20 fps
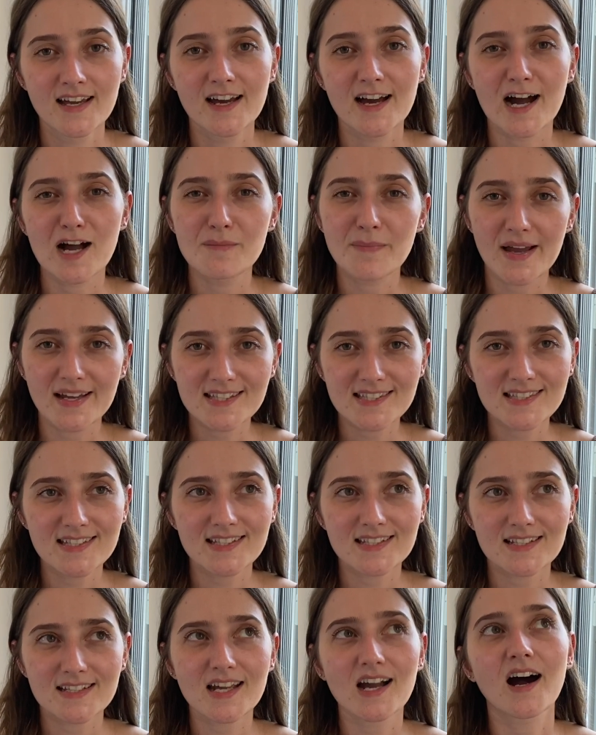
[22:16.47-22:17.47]
I based
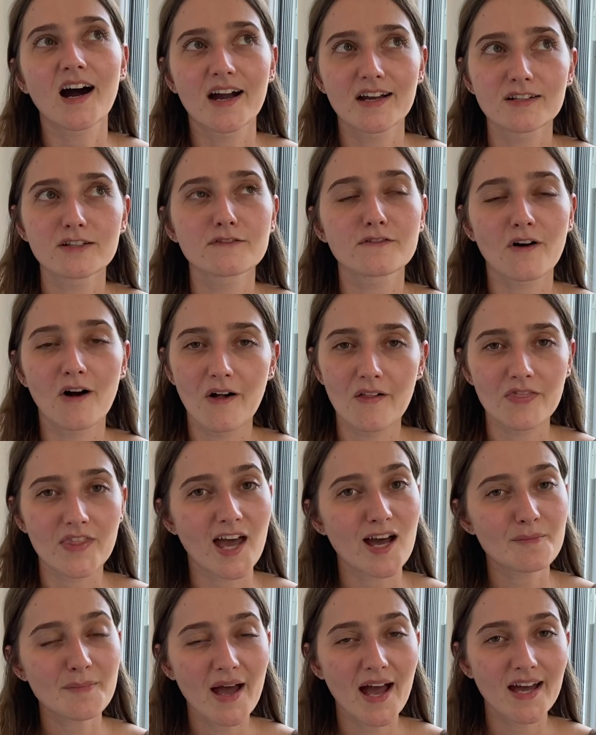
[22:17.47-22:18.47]
it kind of on
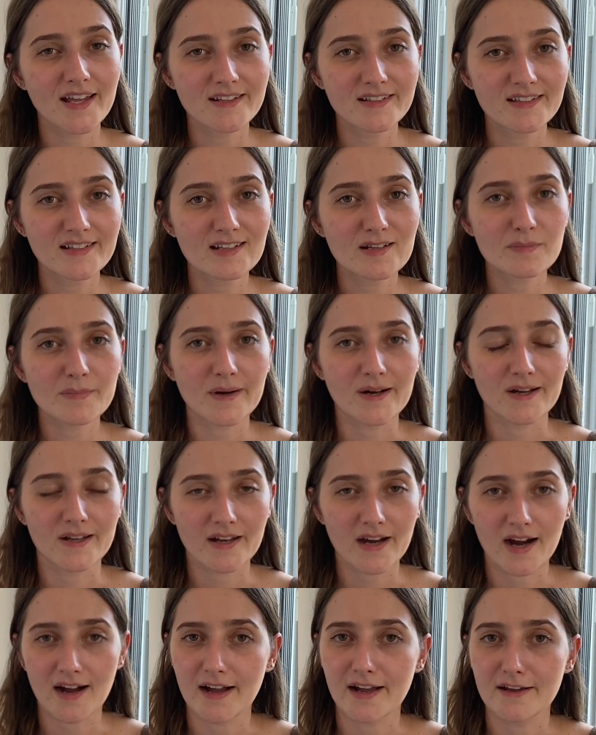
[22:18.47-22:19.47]
that pattern,
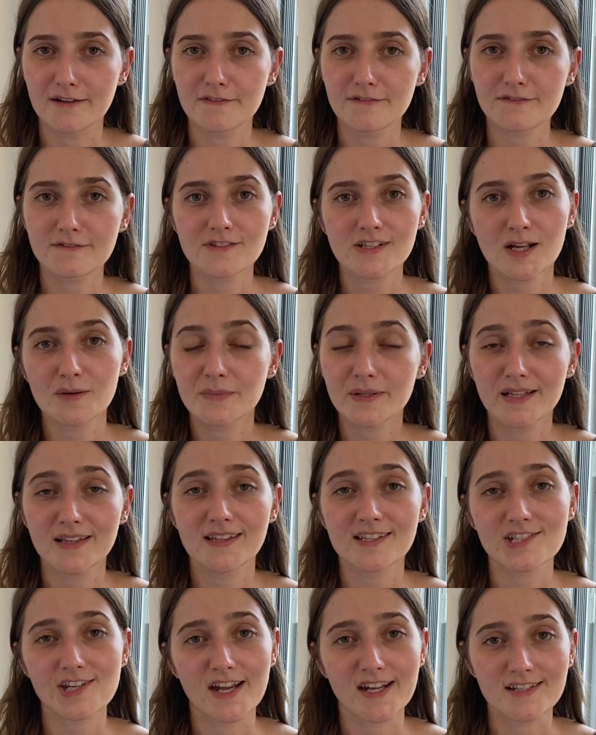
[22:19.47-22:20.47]
but I've completely
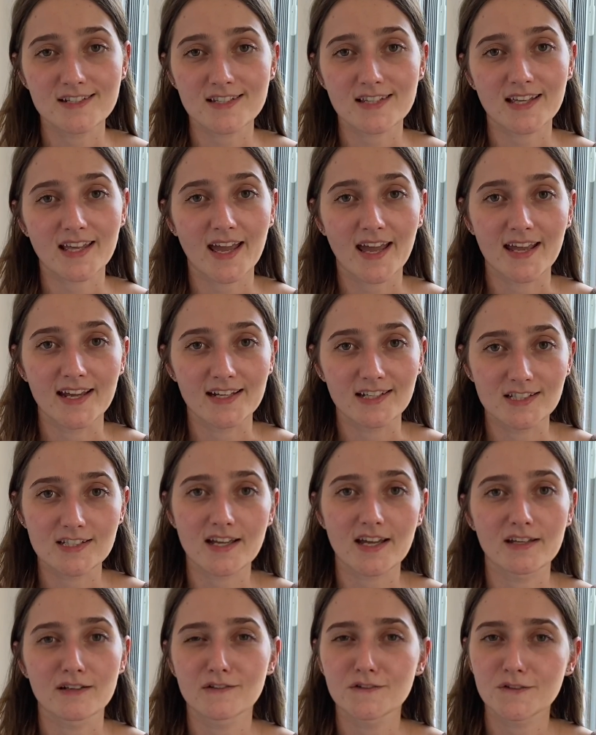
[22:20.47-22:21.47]
changed the gauge
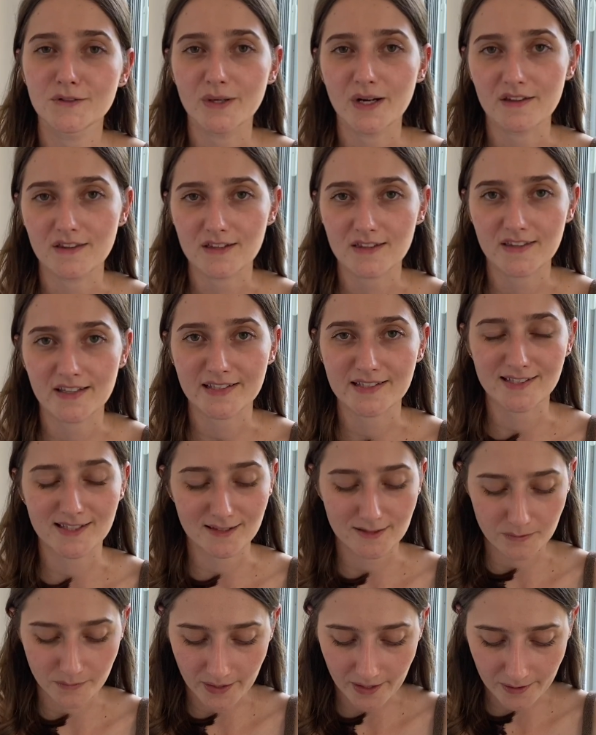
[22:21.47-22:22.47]
and a few other things
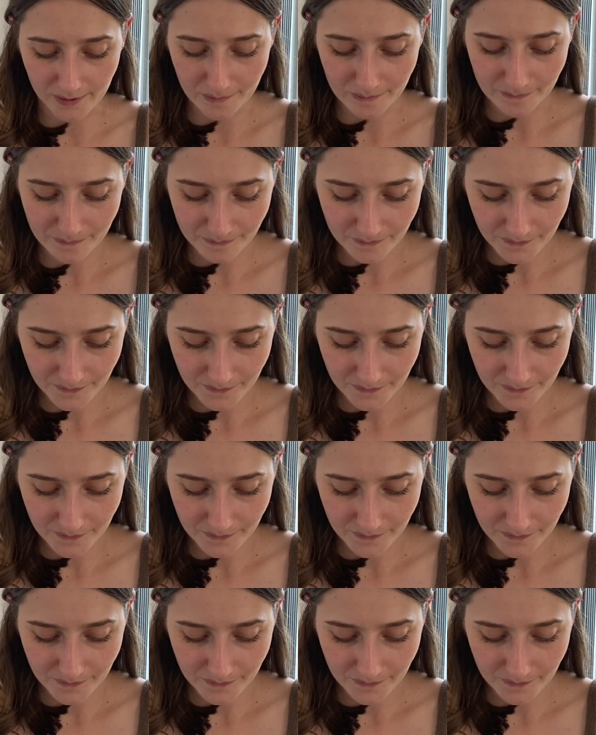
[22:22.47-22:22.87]
as well.